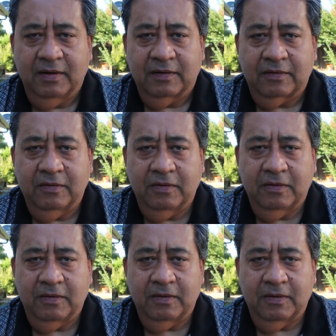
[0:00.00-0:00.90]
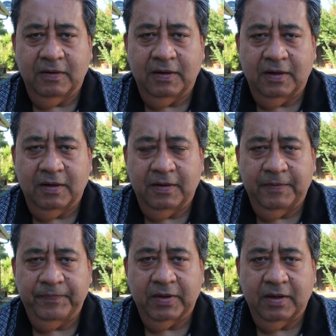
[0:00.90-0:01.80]
So
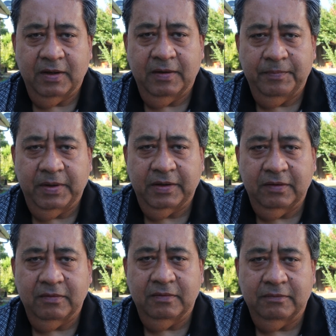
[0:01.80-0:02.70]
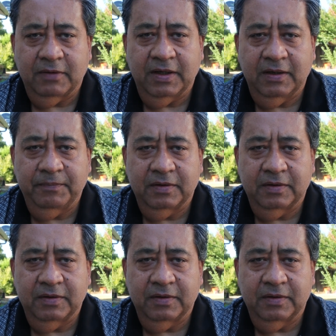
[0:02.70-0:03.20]
but why